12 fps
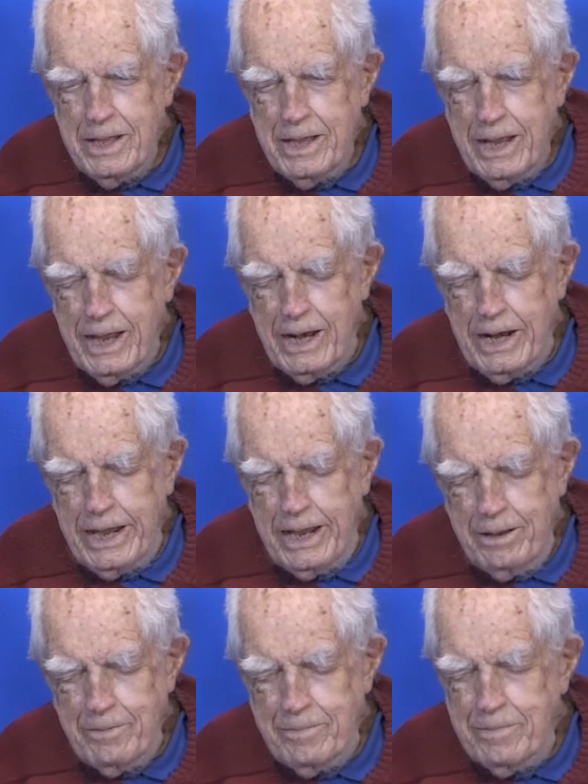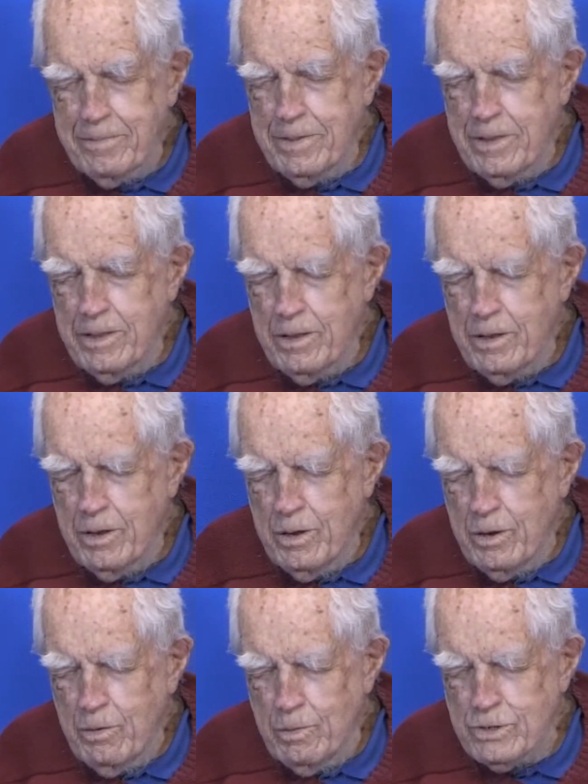Italy
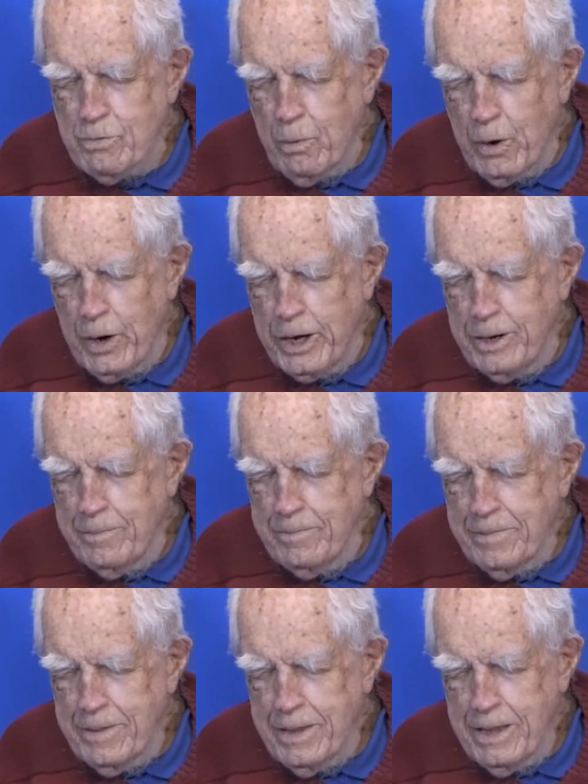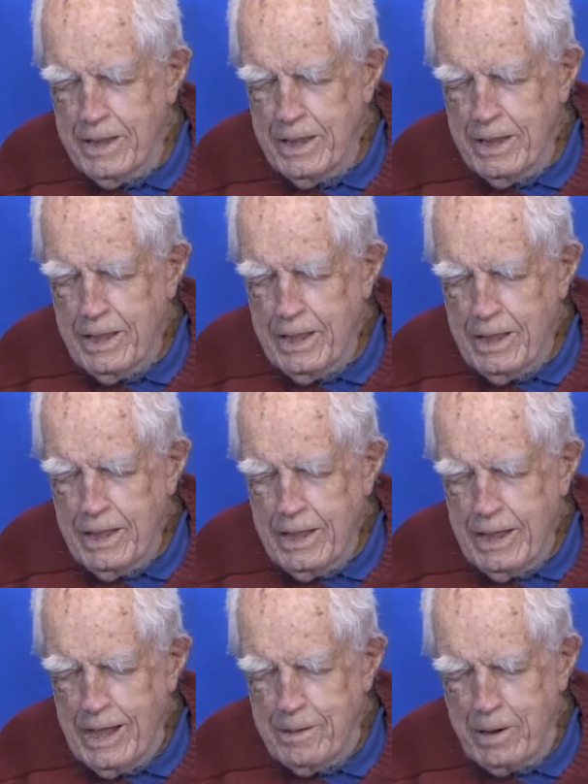was worried
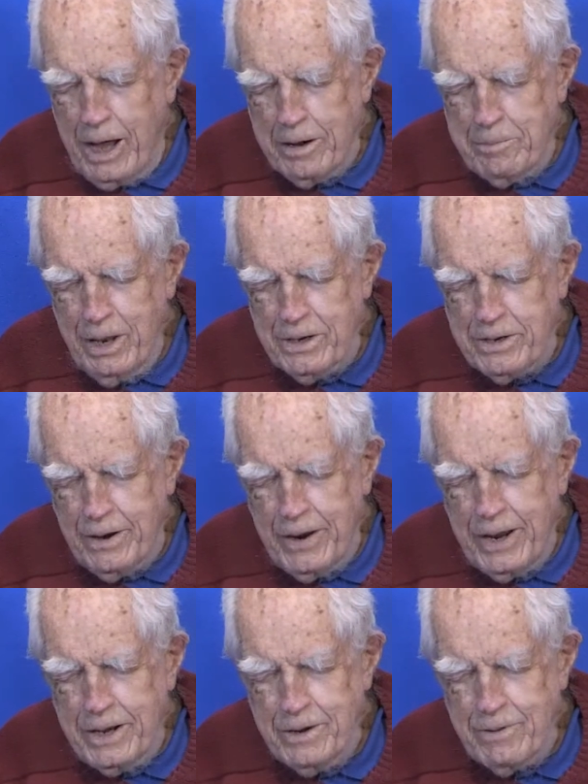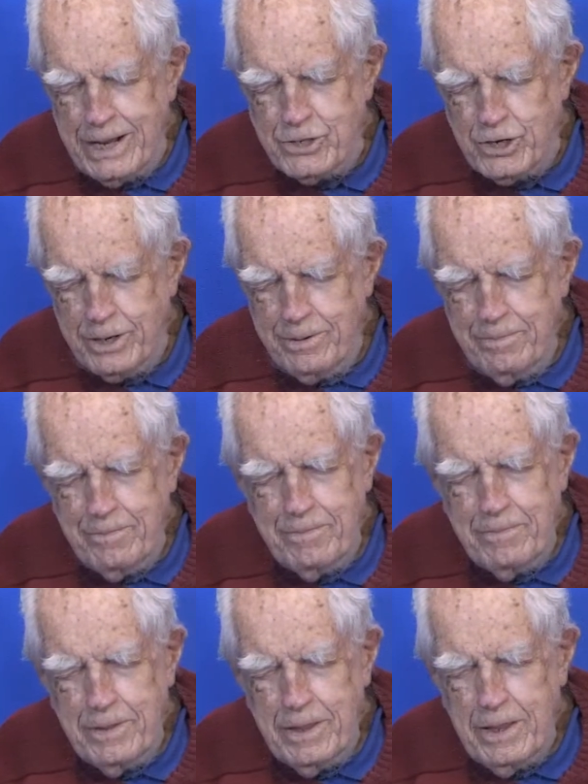about a military intervention
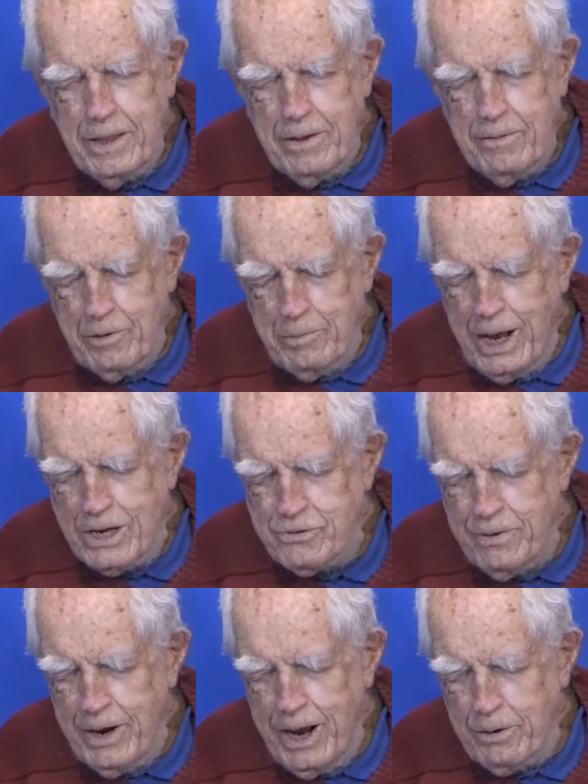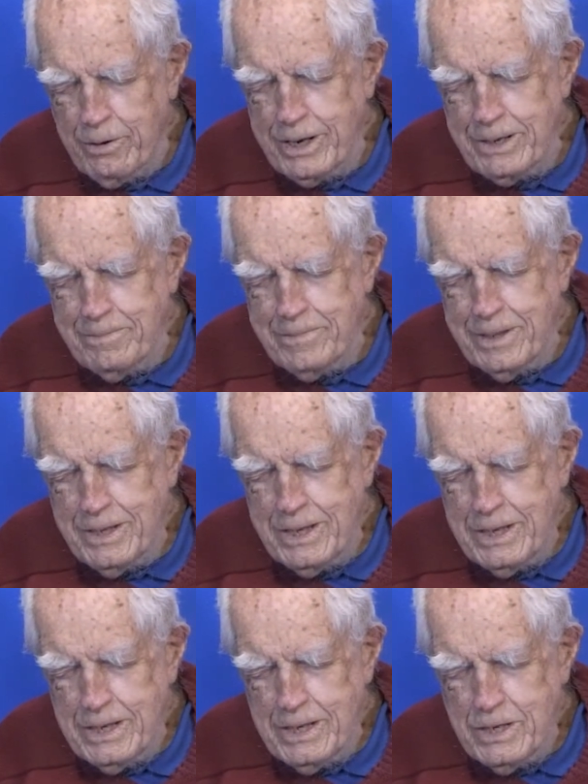from Austria Hungary.
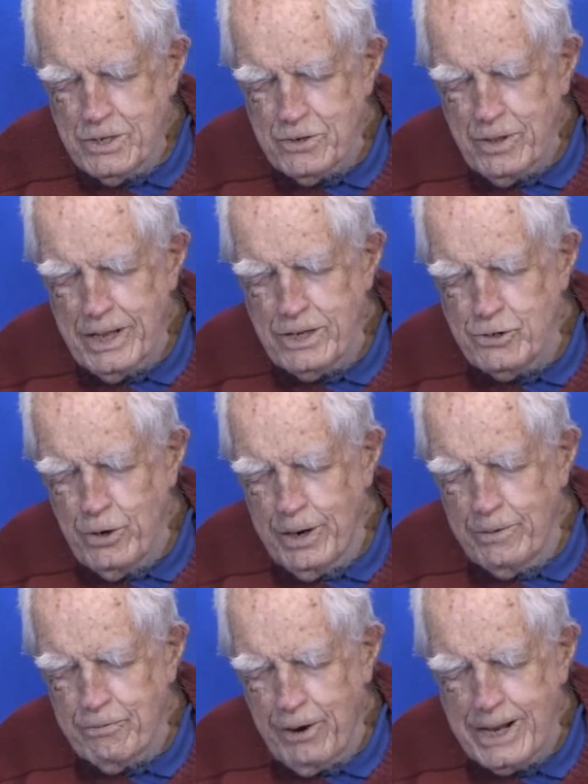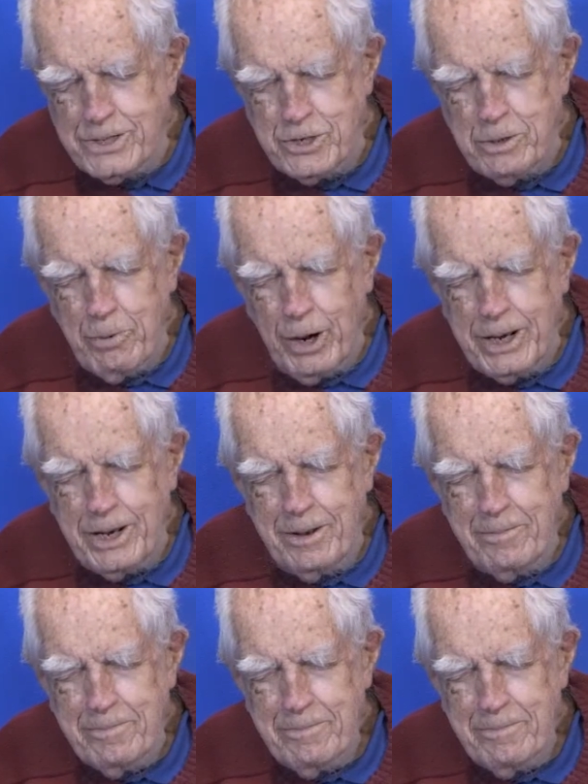So they joined France and Britain.